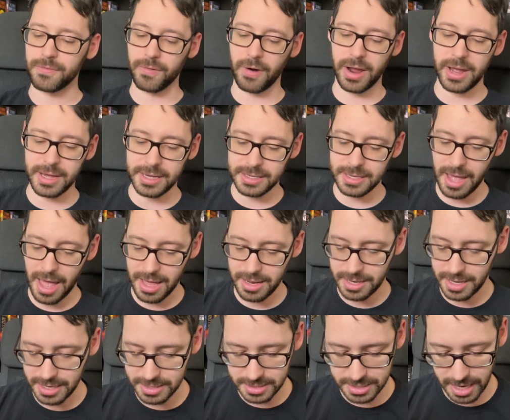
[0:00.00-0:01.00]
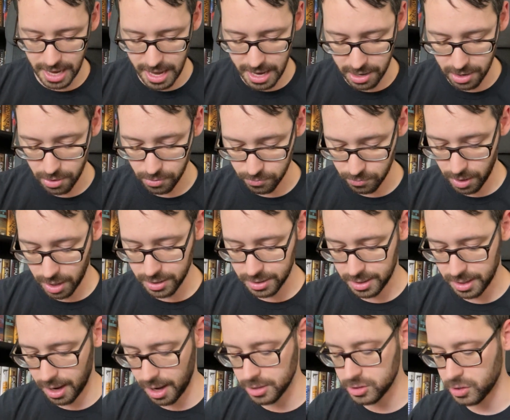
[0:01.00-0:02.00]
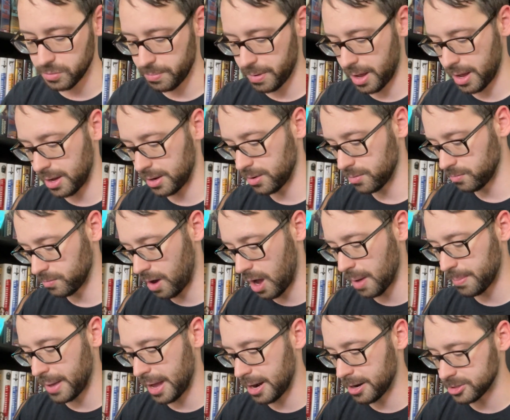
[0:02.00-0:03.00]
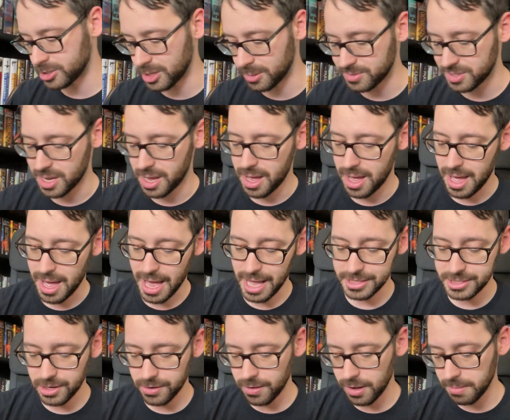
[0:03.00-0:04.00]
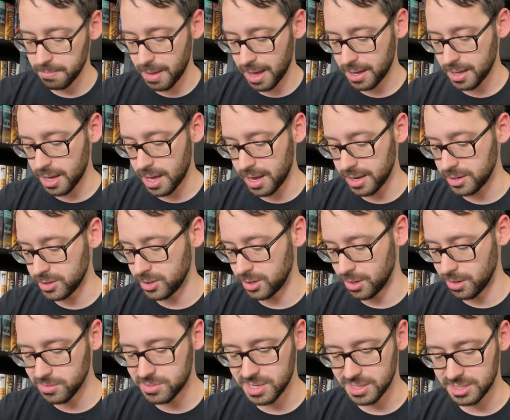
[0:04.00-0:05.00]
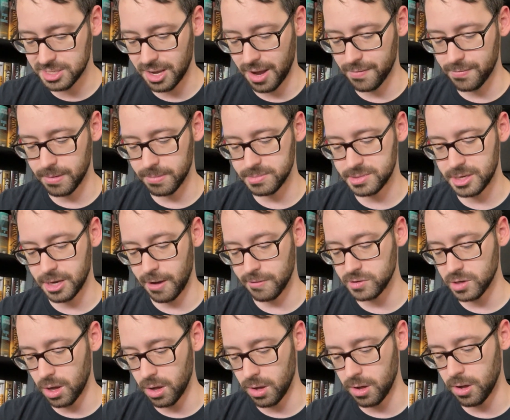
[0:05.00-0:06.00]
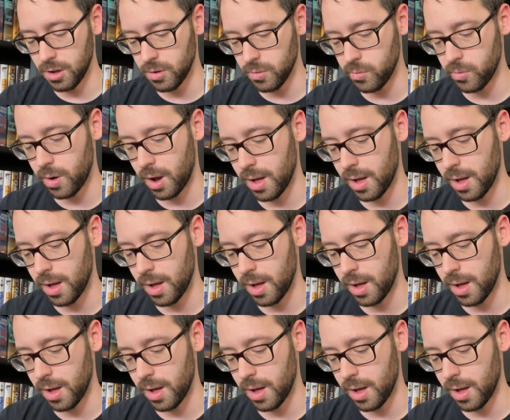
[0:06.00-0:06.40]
Frey and his gang run contraband, rob airships, and generally make a nuisance of themselves, all